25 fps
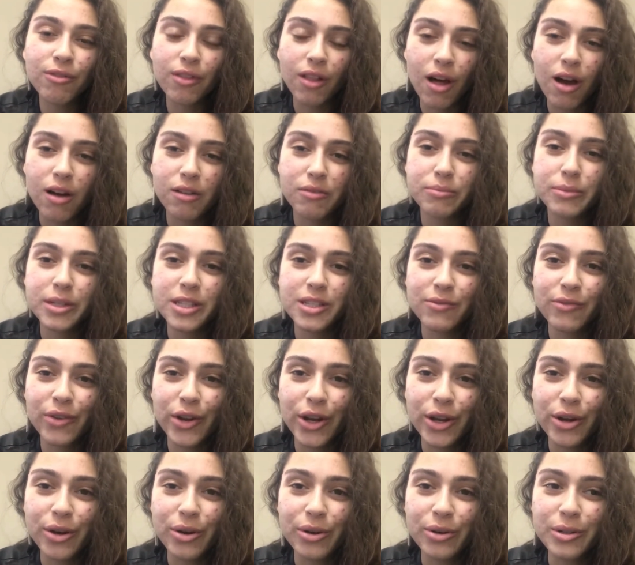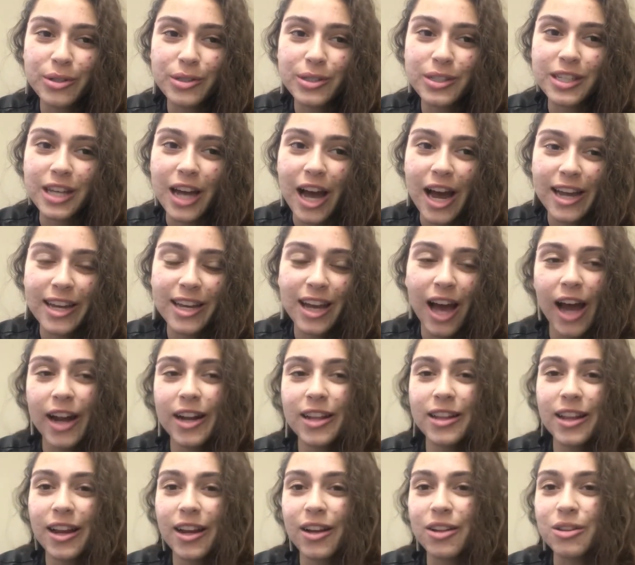Vlogmas videos, I
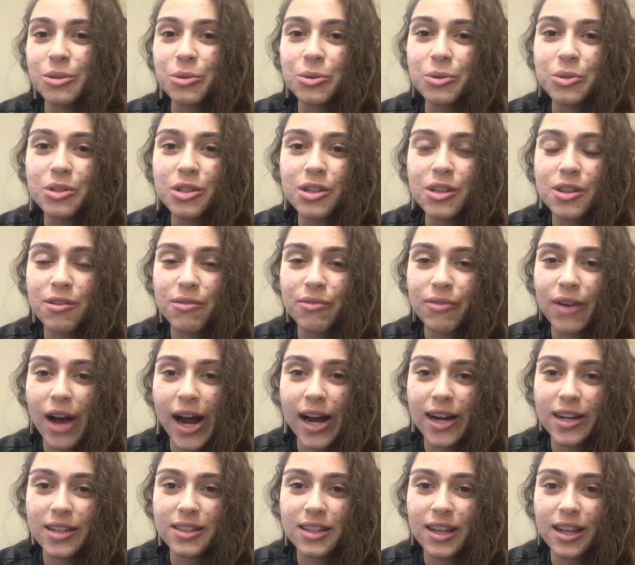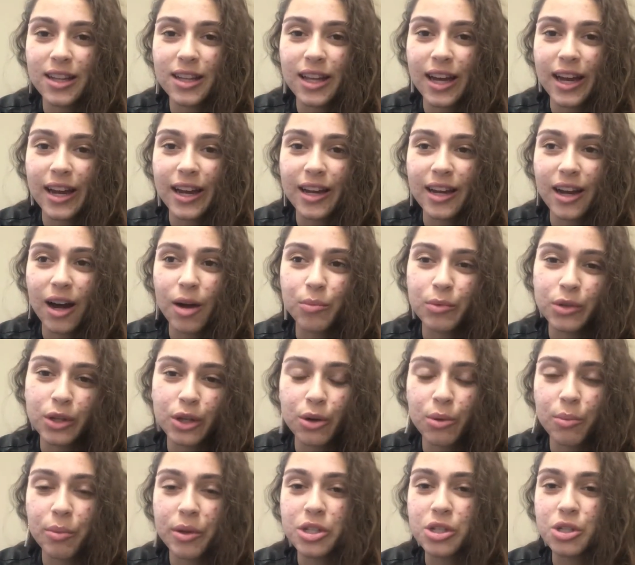kind of like allude to the fact that like I'm a
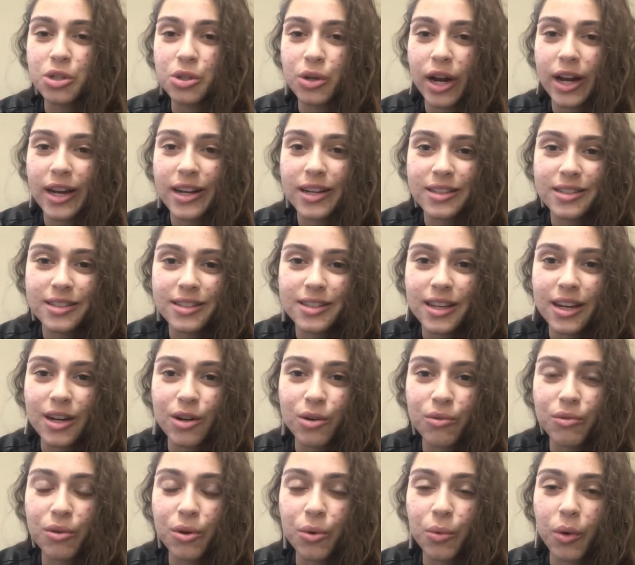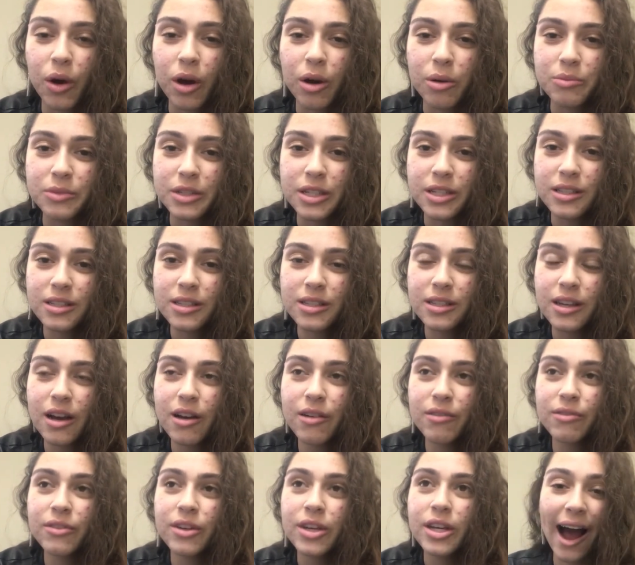little bit stressed and overwhelmed and
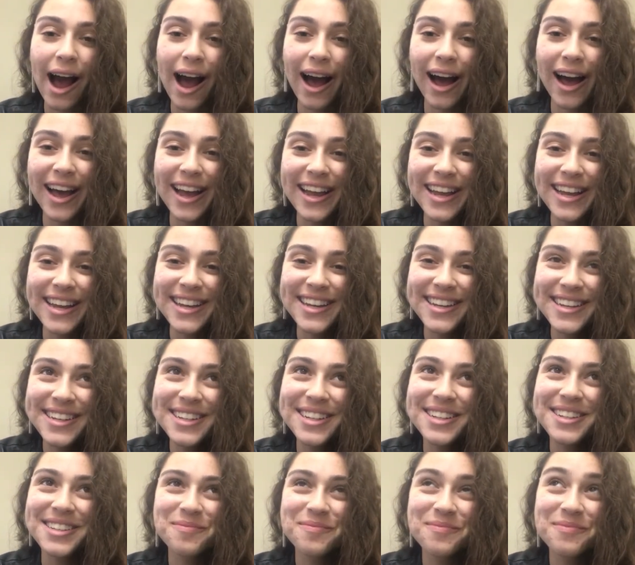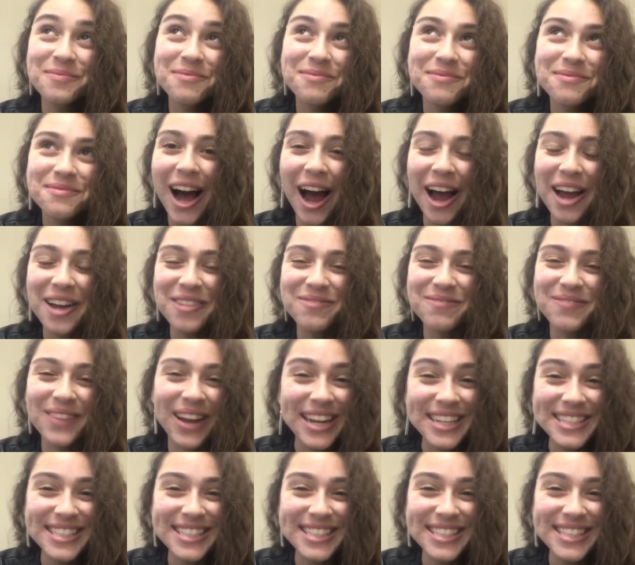stuff. I kind